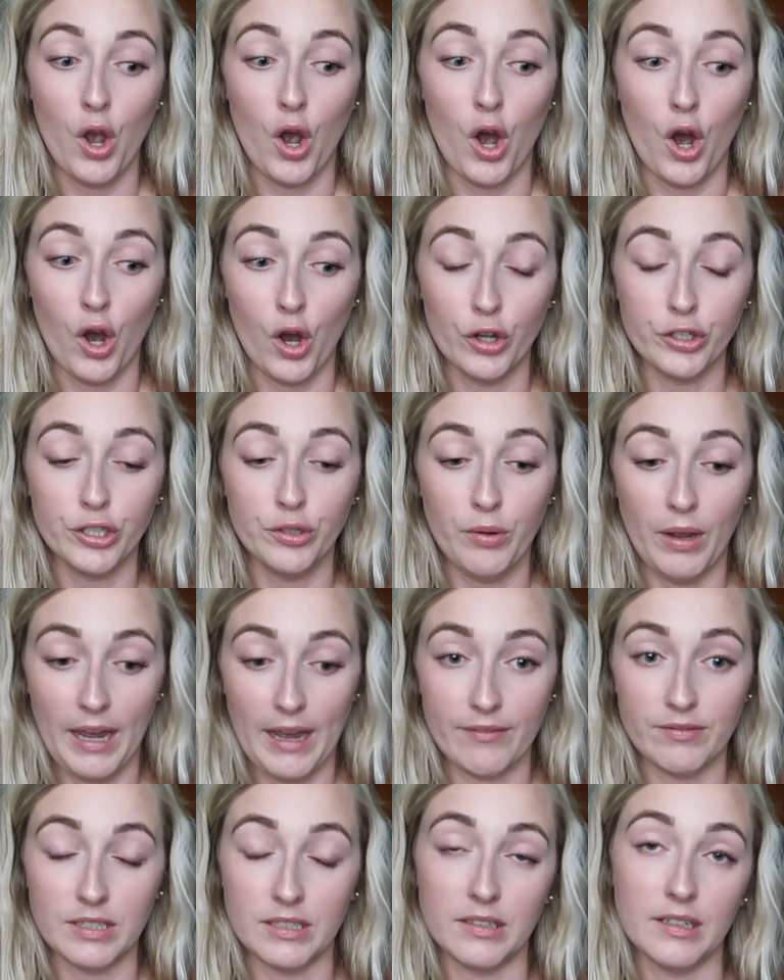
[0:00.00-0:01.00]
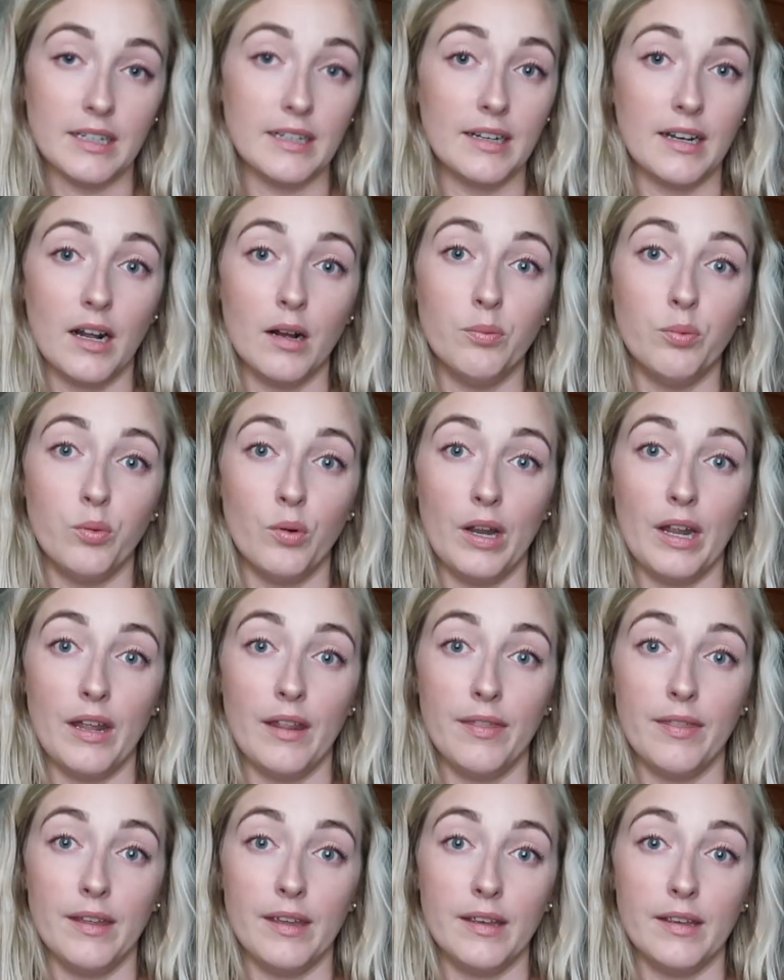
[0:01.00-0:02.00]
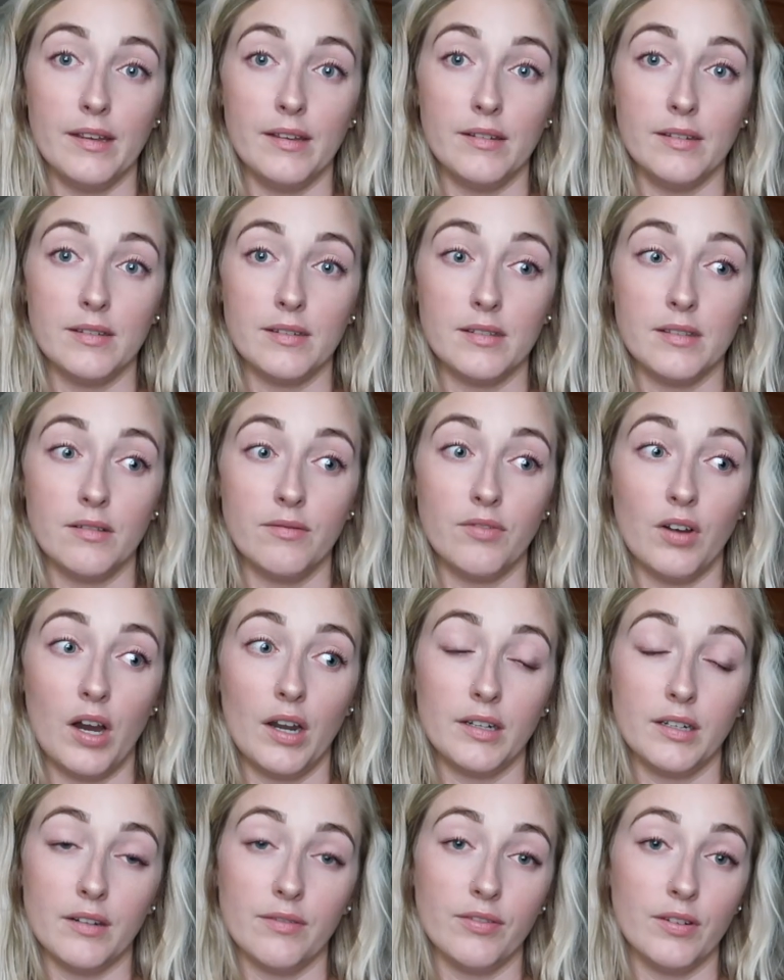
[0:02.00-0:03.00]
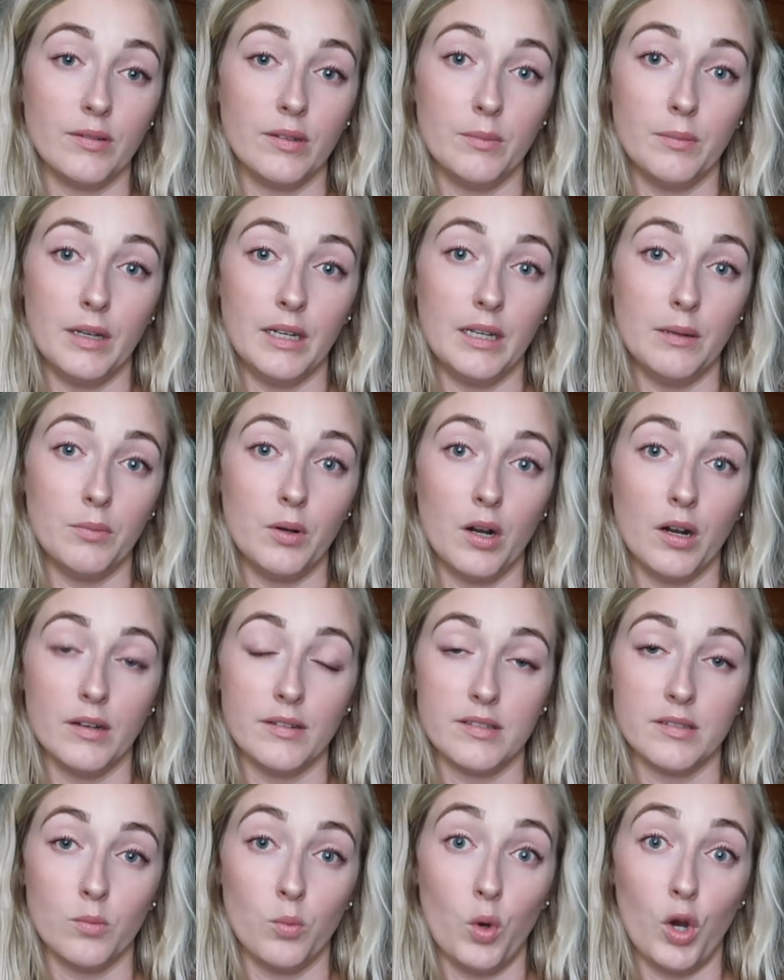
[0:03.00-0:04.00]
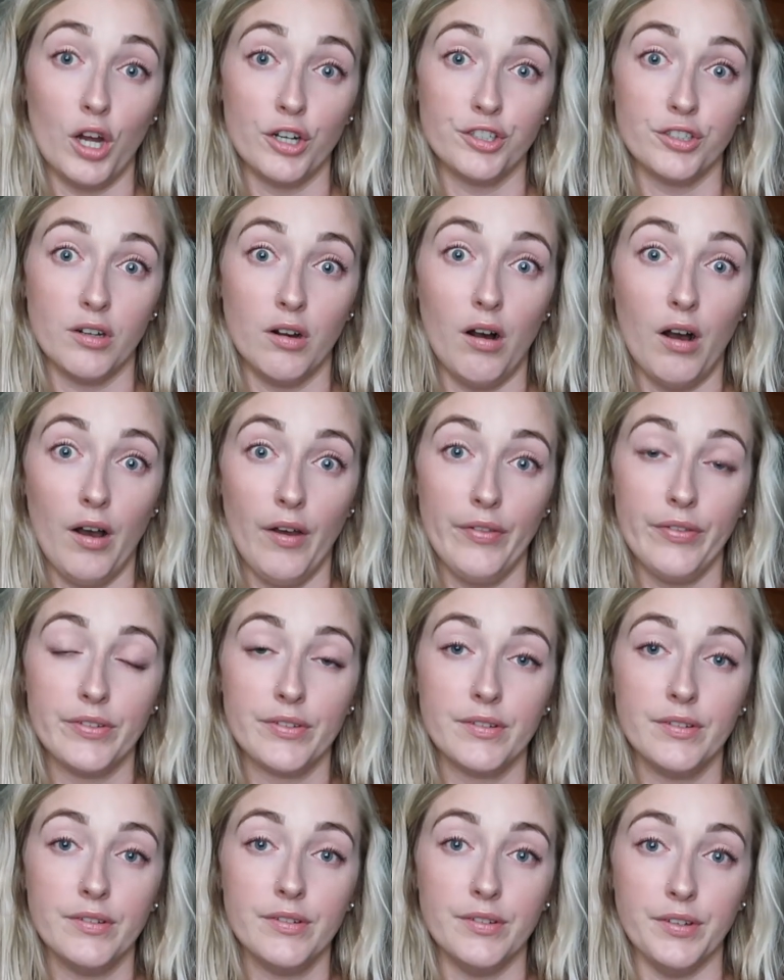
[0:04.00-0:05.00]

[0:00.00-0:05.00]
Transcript: all you have to clean it up with is the vodka from the minibar and some washcloths.